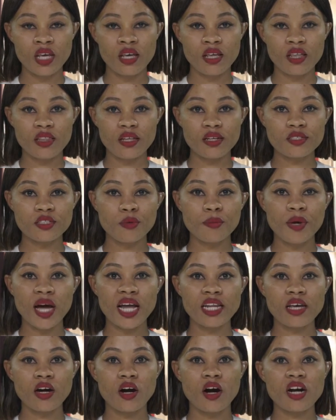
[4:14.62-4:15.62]
The
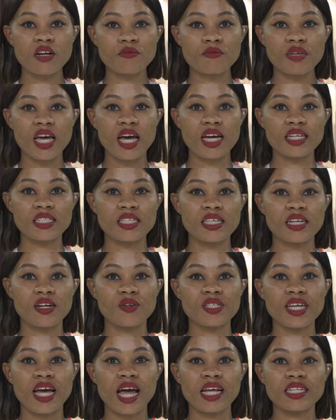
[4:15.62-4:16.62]
Somali army has
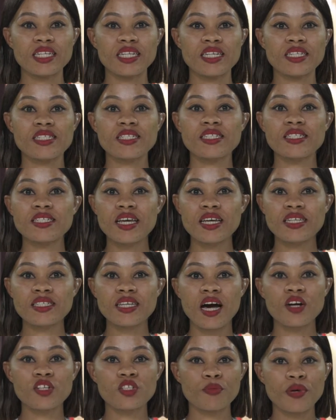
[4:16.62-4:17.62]
killed at least 6
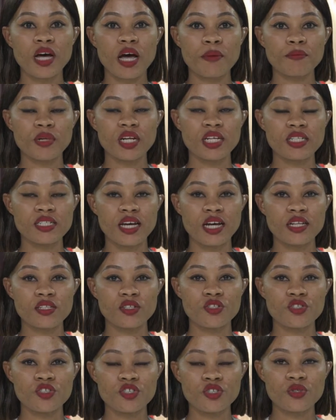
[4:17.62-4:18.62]
al-Shabaab
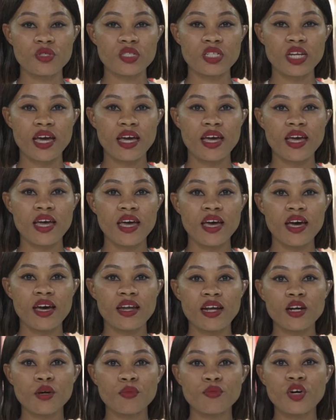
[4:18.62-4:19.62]
militants on Tuesday
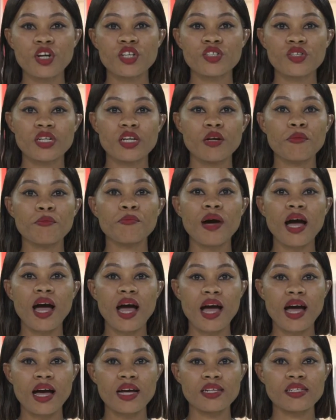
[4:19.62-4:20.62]
in an operation in
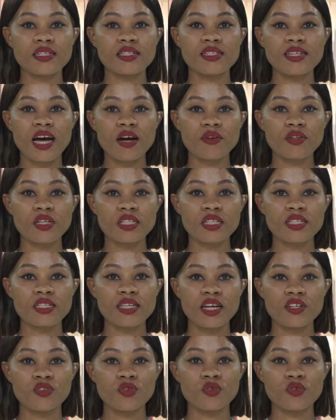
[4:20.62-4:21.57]
Mahas, a town in the central